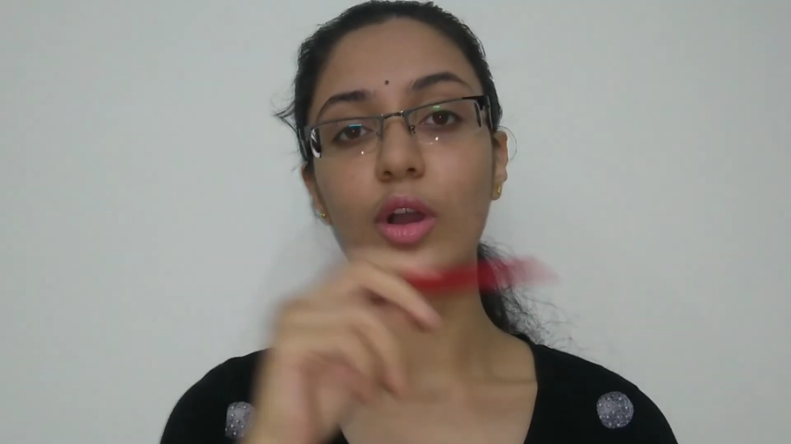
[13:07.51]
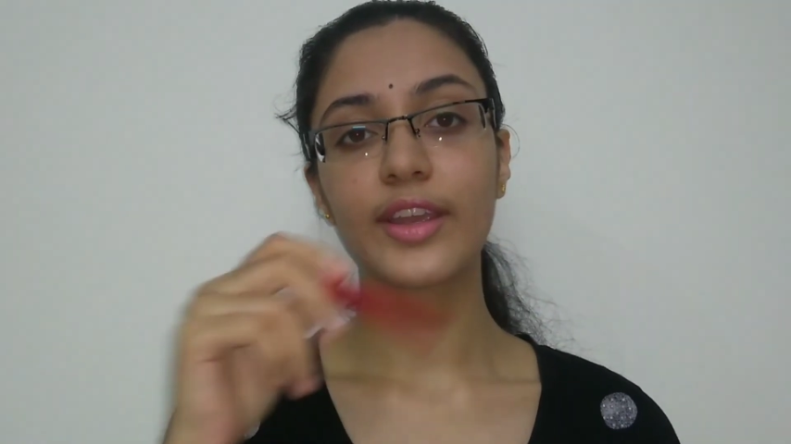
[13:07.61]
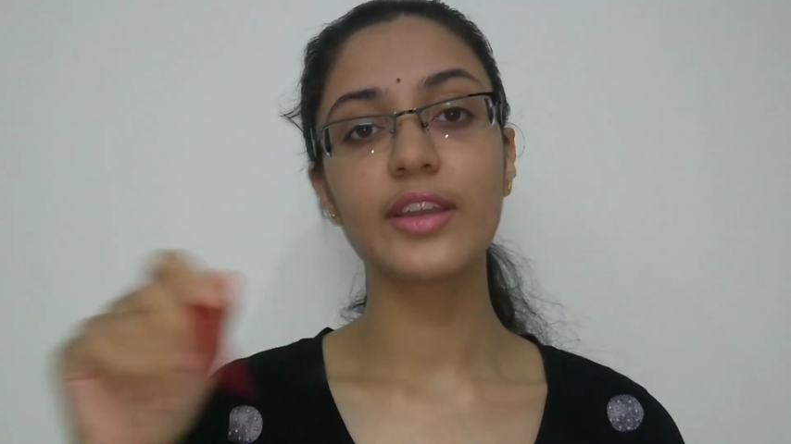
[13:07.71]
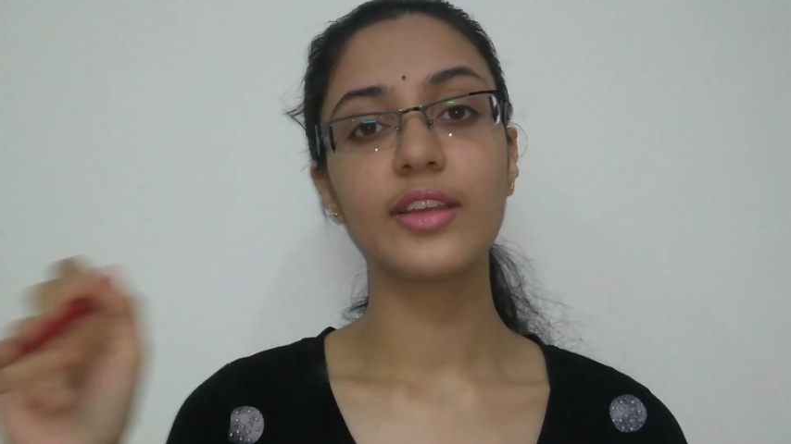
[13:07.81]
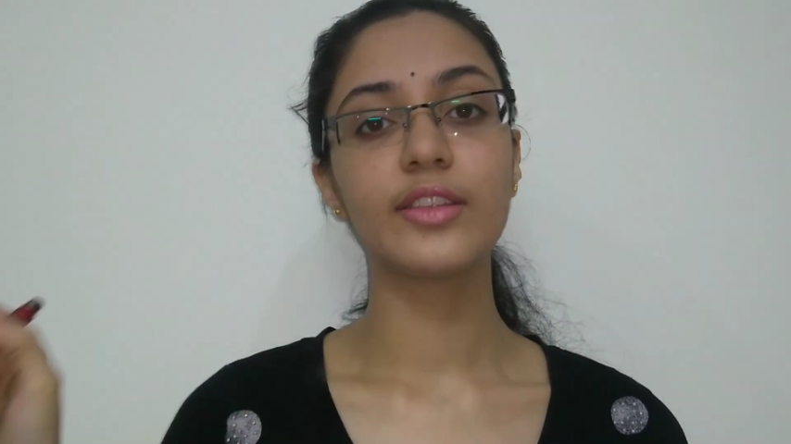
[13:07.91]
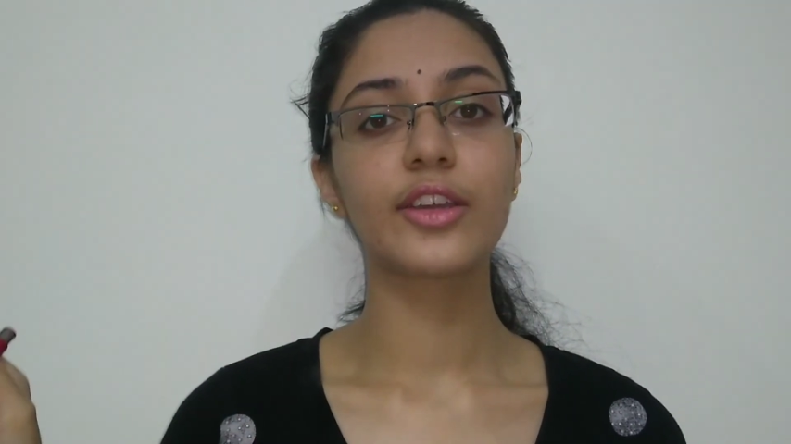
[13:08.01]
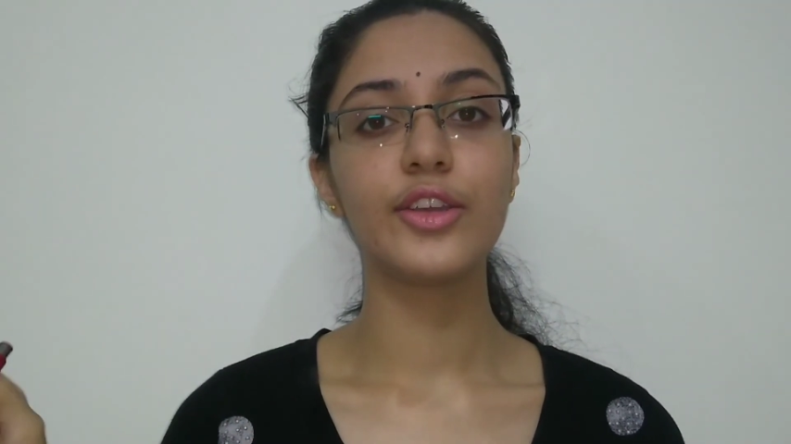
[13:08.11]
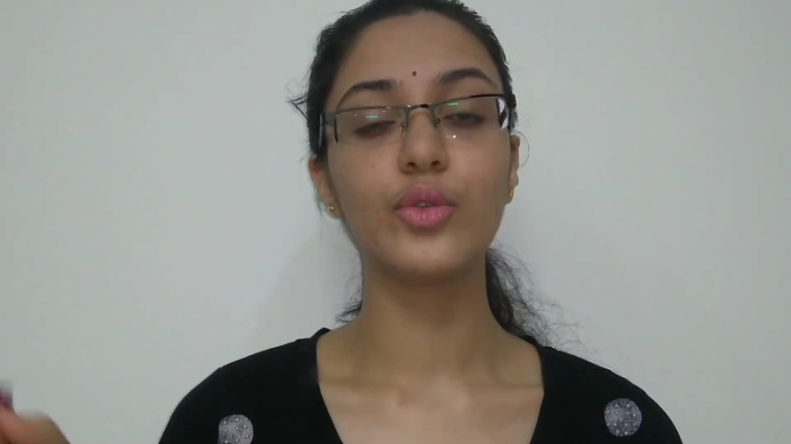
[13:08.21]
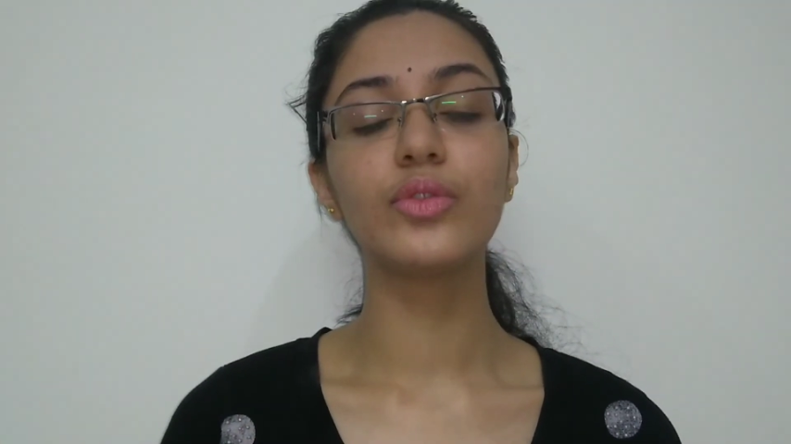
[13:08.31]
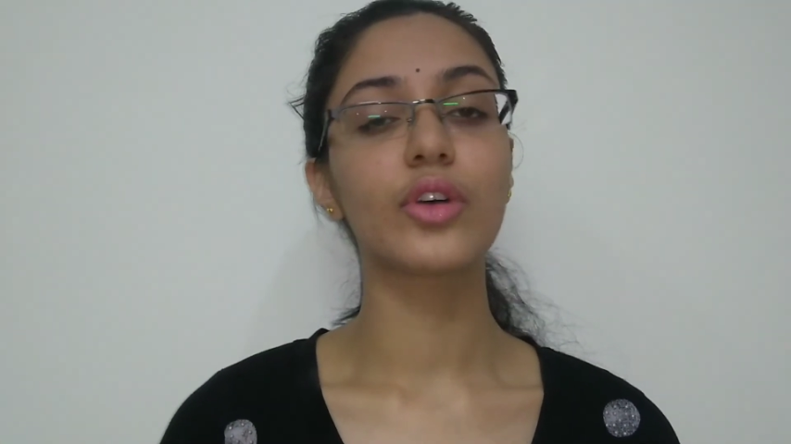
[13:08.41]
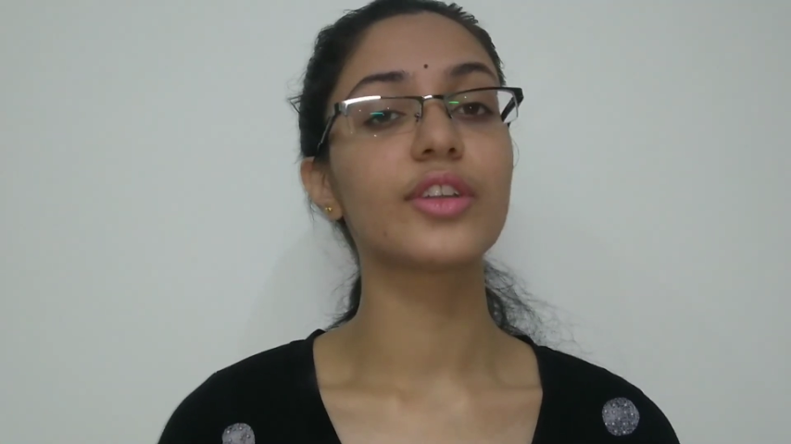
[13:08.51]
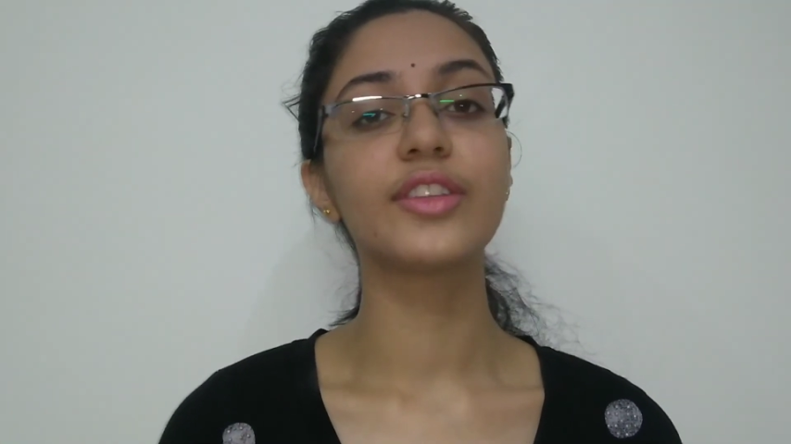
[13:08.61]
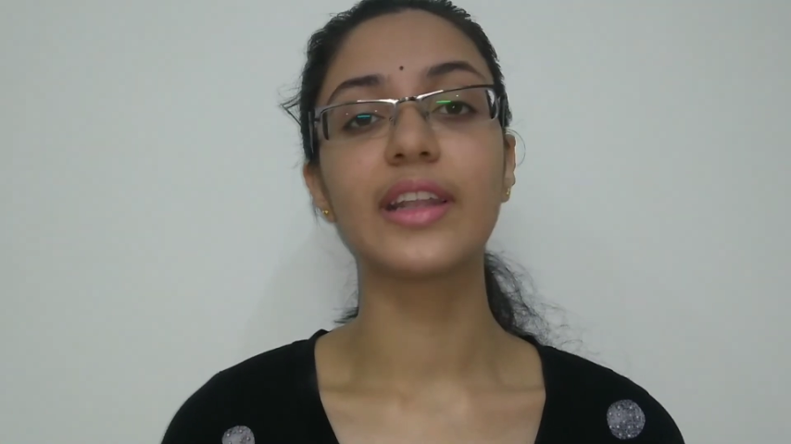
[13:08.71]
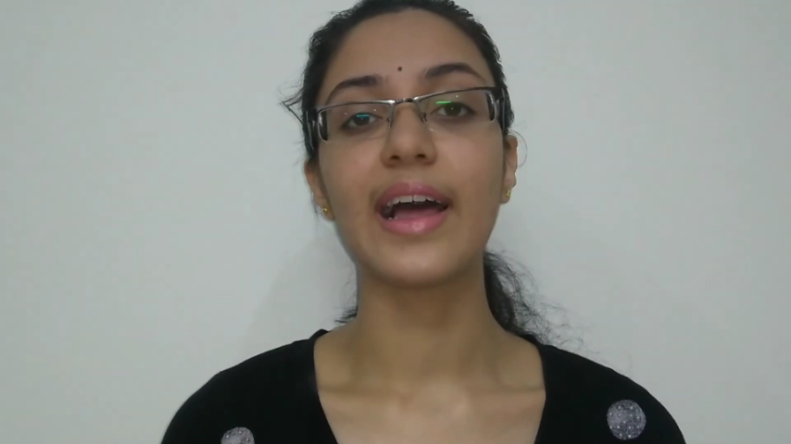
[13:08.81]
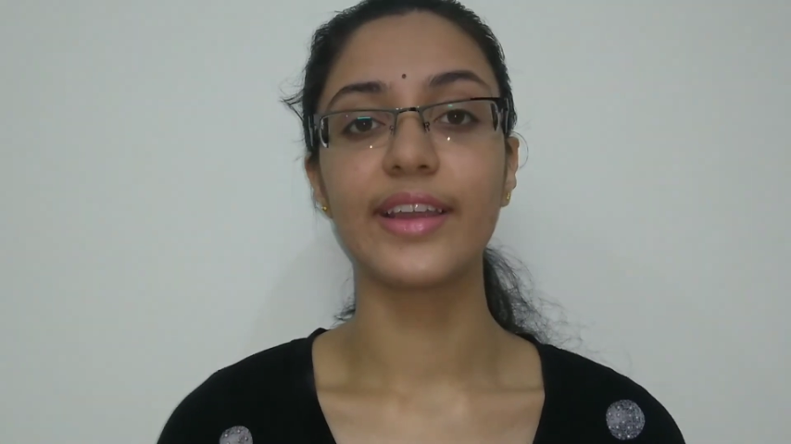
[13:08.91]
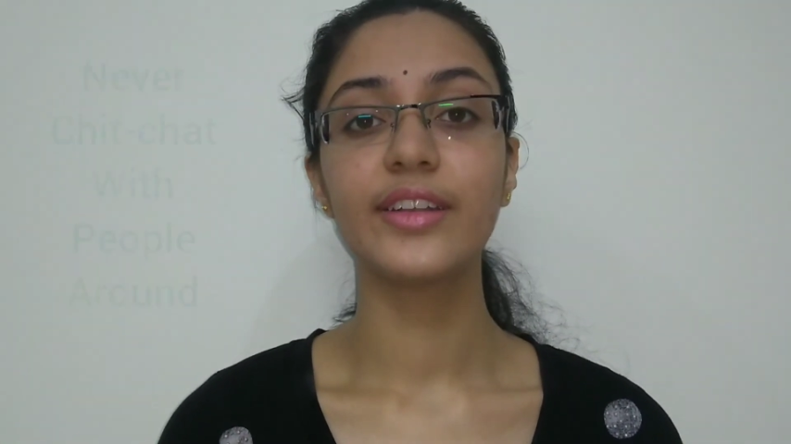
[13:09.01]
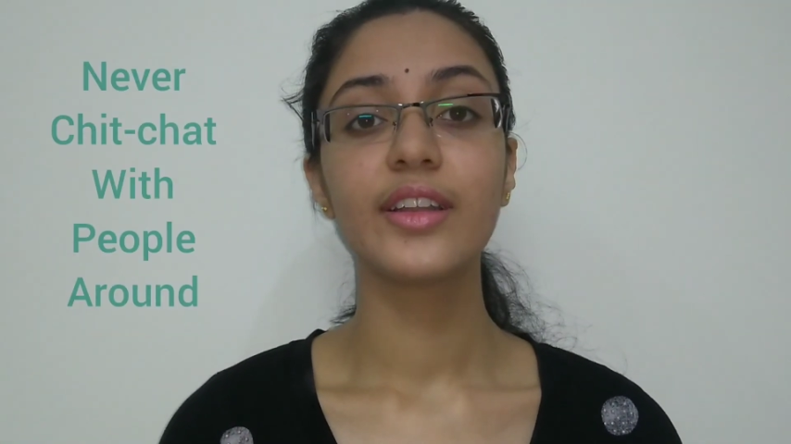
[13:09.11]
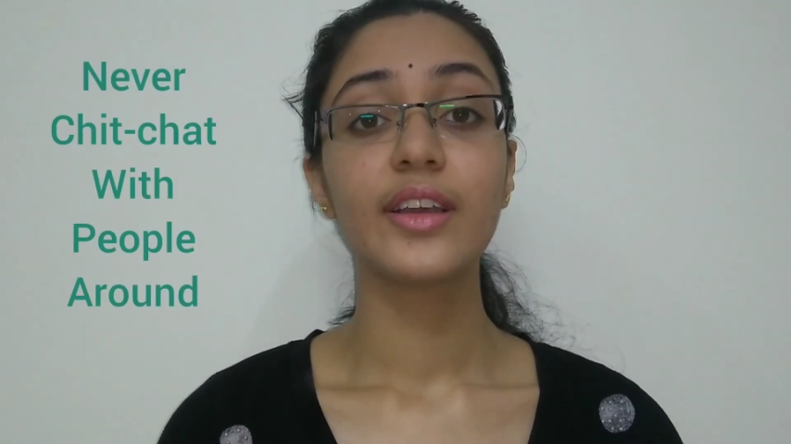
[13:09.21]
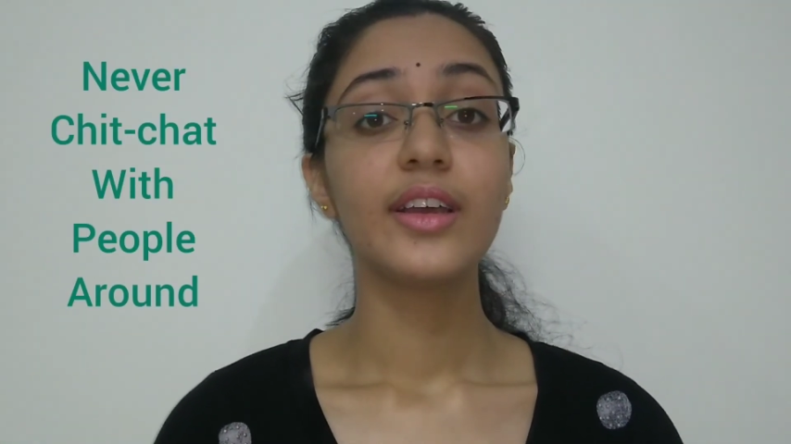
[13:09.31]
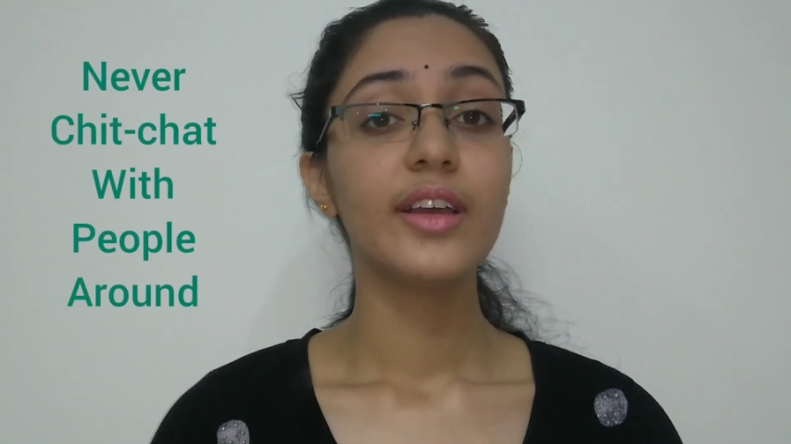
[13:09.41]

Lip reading: walking in the queues or in the line,